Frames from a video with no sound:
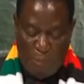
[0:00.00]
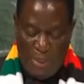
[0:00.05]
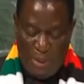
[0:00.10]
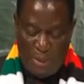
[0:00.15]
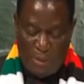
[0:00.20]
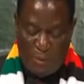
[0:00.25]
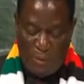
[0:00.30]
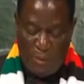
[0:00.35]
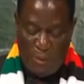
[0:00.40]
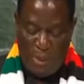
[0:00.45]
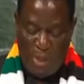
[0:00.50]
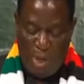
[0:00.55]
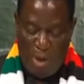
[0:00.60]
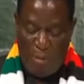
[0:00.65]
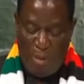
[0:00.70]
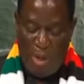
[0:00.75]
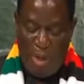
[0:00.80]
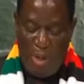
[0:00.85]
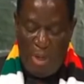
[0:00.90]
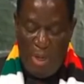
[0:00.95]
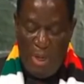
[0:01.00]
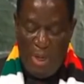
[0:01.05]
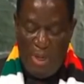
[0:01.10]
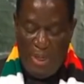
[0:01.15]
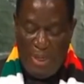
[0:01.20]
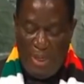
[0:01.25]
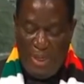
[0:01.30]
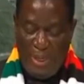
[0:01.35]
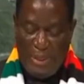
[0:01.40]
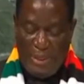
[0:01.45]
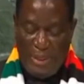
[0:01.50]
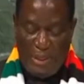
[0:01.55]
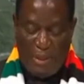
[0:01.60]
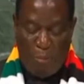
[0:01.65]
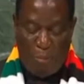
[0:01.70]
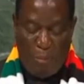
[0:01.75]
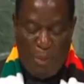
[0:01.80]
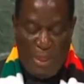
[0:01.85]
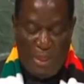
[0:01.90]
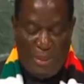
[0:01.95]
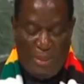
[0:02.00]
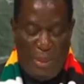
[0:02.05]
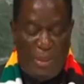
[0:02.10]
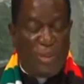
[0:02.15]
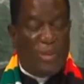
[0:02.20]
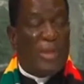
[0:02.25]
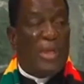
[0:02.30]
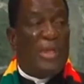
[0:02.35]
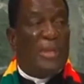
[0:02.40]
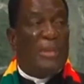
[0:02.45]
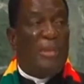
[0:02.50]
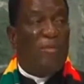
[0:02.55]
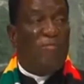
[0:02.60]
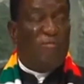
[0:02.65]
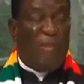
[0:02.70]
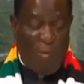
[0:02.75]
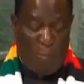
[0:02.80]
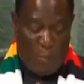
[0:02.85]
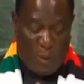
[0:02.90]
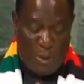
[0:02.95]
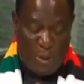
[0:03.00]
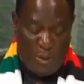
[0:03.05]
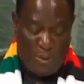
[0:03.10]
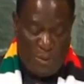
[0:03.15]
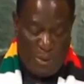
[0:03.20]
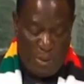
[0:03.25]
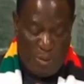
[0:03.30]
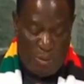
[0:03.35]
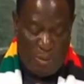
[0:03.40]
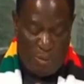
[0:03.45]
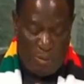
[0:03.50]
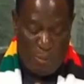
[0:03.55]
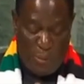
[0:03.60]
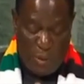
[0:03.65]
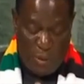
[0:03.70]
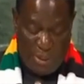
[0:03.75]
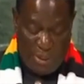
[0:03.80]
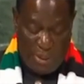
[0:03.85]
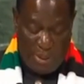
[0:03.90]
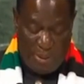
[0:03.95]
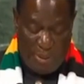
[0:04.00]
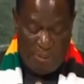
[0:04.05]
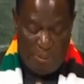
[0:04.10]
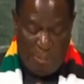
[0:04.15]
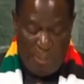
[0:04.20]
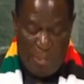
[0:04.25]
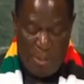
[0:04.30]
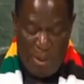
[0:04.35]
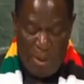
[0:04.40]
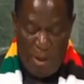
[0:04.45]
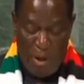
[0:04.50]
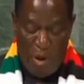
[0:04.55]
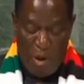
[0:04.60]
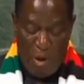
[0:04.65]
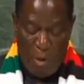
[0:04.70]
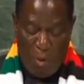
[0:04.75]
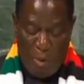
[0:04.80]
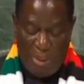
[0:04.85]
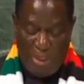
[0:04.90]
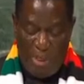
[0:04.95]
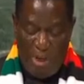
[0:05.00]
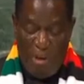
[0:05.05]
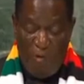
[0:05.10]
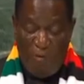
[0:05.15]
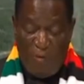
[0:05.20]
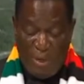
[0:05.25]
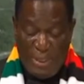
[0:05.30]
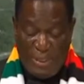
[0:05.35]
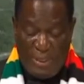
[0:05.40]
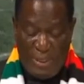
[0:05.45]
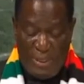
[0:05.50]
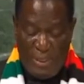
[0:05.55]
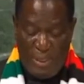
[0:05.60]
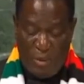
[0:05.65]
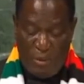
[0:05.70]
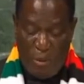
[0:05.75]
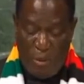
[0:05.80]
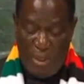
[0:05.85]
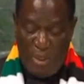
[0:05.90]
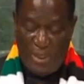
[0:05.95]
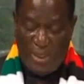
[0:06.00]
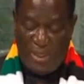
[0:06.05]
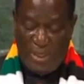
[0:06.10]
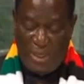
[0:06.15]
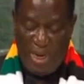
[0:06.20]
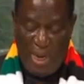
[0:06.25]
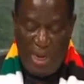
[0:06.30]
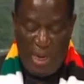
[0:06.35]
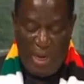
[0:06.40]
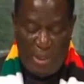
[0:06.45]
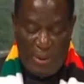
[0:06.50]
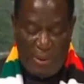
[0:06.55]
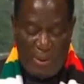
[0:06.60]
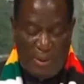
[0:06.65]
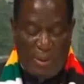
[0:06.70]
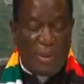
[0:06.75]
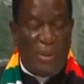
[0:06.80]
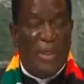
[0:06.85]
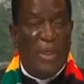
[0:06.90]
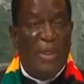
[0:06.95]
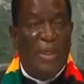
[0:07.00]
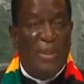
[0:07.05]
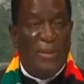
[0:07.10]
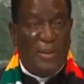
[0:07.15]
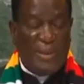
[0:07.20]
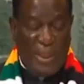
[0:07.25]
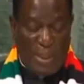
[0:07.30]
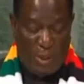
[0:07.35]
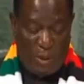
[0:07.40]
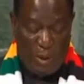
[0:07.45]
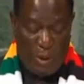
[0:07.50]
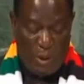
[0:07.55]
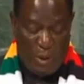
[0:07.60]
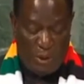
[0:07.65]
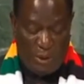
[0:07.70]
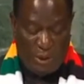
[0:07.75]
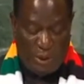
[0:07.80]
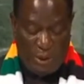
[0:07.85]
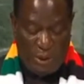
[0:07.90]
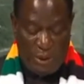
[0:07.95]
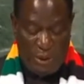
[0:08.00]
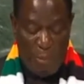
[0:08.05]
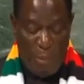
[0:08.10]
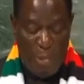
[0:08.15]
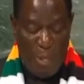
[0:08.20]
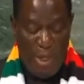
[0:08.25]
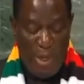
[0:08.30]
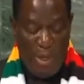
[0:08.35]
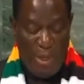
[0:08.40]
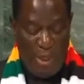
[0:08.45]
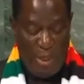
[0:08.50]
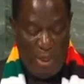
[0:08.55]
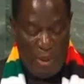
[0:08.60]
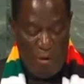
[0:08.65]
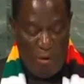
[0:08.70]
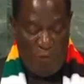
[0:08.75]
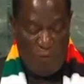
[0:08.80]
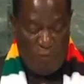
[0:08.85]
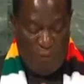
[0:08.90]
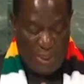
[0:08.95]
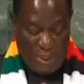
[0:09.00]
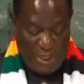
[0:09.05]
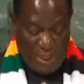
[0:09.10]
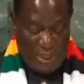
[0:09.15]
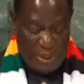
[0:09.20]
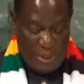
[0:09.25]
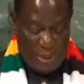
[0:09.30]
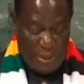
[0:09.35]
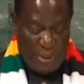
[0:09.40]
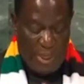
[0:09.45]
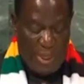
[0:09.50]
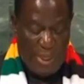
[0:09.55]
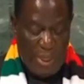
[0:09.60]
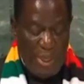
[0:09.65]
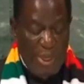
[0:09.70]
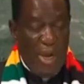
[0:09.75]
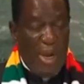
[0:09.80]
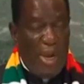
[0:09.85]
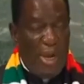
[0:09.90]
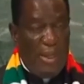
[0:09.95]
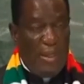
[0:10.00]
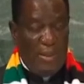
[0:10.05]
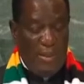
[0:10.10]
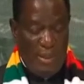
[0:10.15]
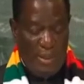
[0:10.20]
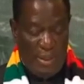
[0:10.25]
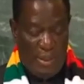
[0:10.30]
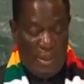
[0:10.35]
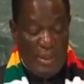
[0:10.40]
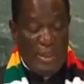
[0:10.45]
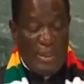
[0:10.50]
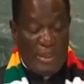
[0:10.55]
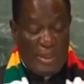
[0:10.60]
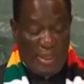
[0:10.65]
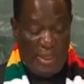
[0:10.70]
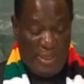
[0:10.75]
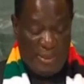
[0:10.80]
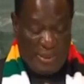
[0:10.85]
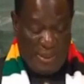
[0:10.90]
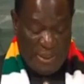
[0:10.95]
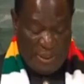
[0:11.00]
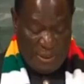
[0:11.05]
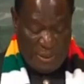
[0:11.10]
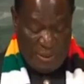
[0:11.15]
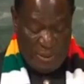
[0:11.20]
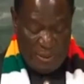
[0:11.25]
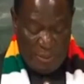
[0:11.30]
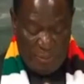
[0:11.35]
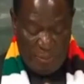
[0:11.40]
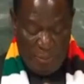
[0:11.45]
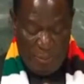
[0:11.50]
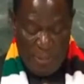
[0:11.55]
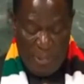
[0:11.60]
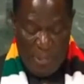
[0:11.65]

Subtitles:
based on our heritage-based education 5.0 model, which emphasizes on science, technology, innovation, and industrialization.